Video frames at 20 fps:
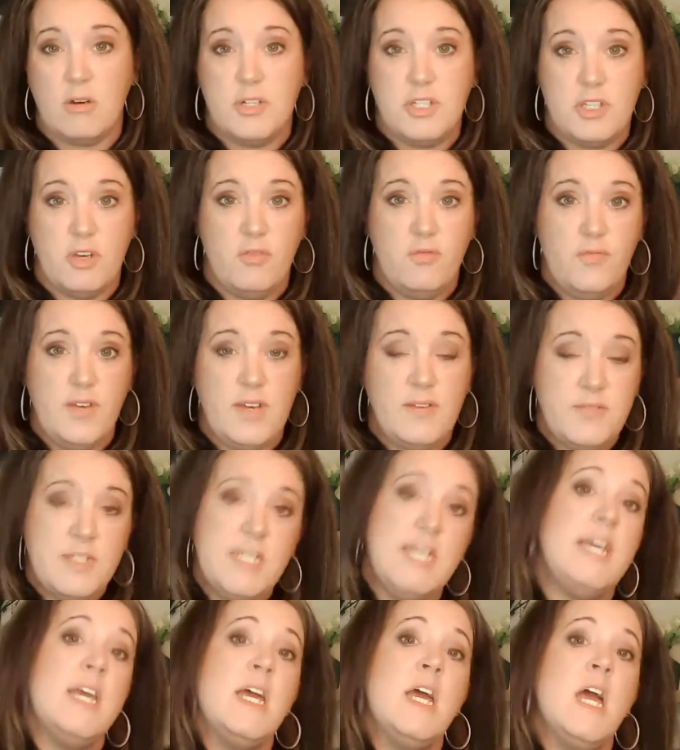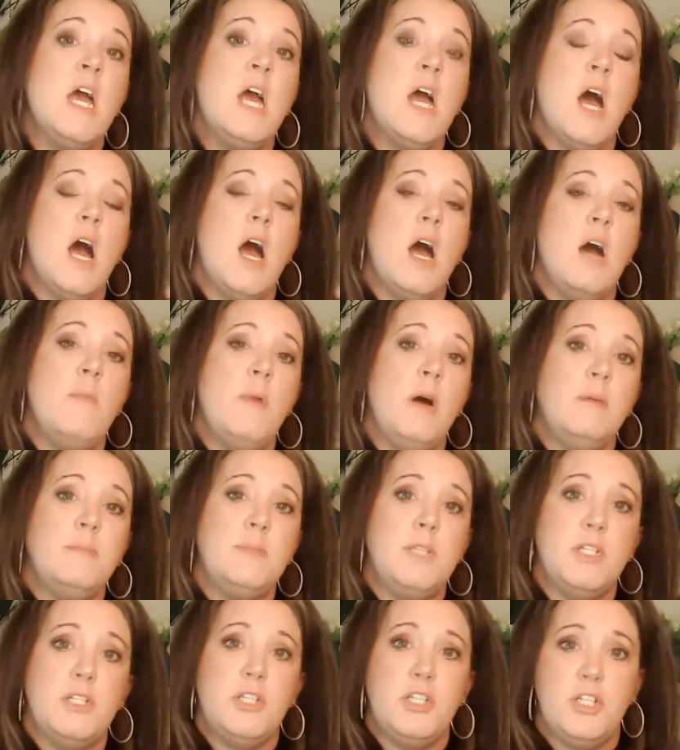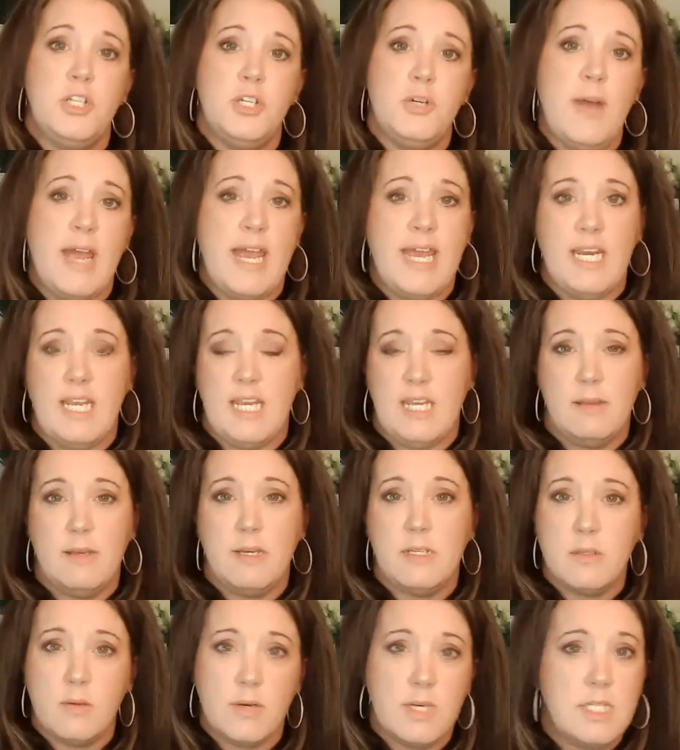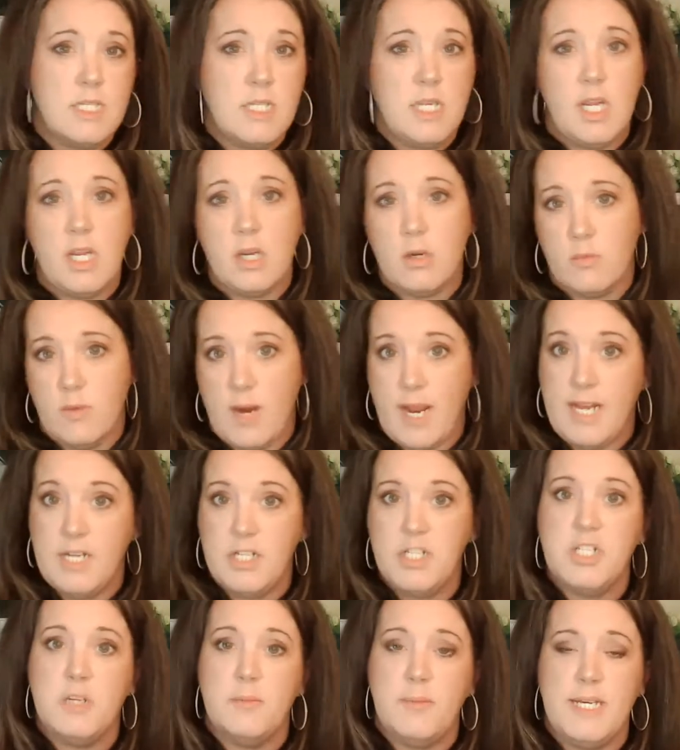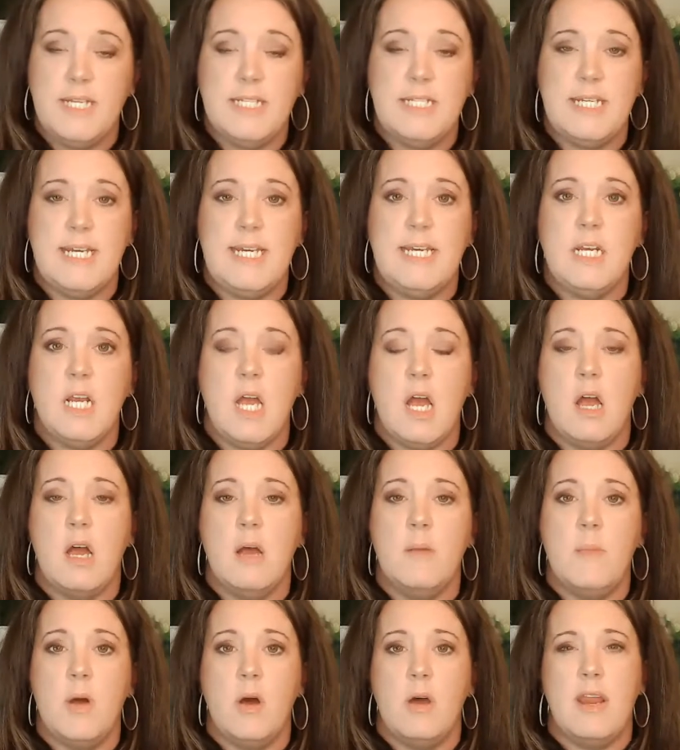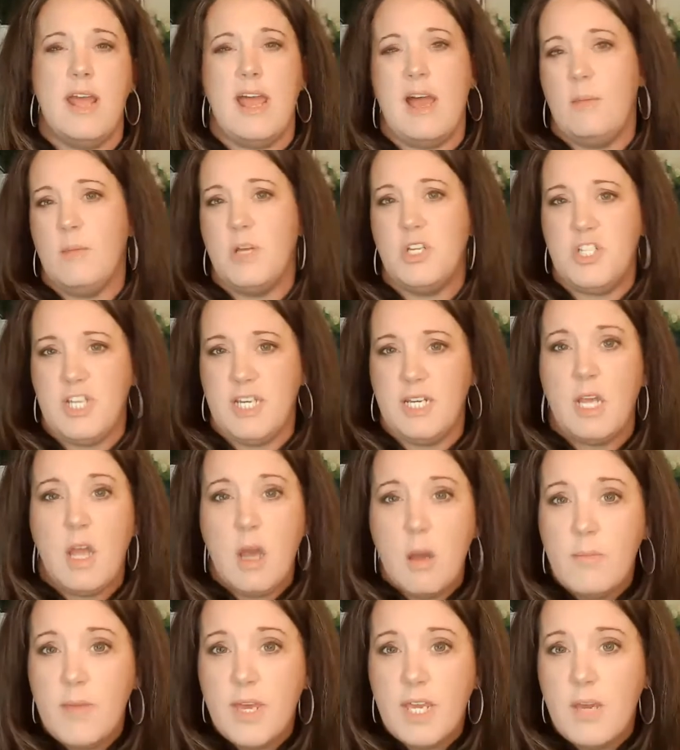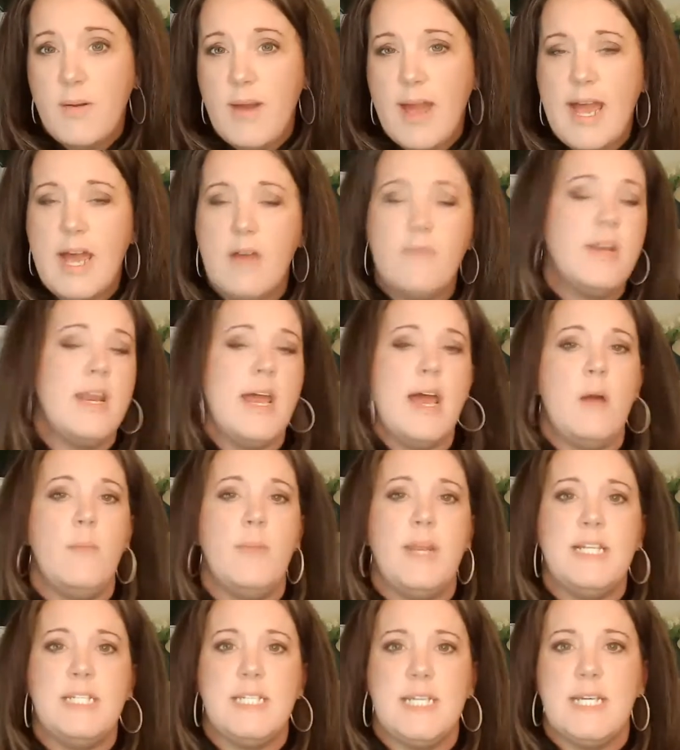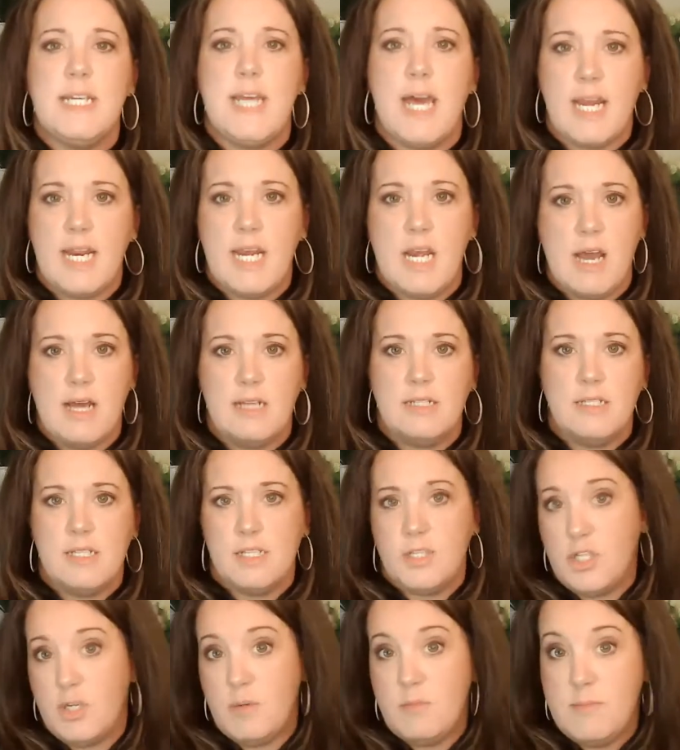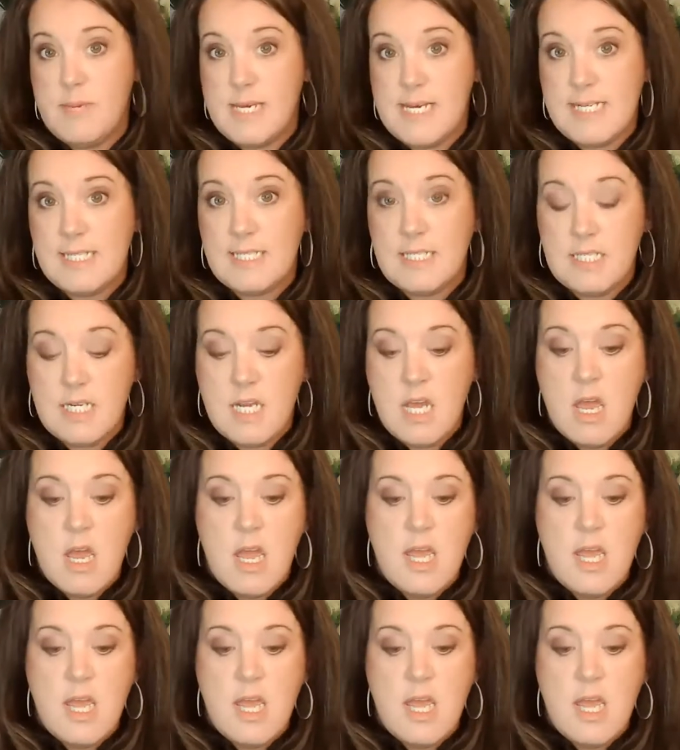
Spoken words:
So 50 up to 280, and that's on a tier range depending on how much income that you have and how many 1099s that you missed.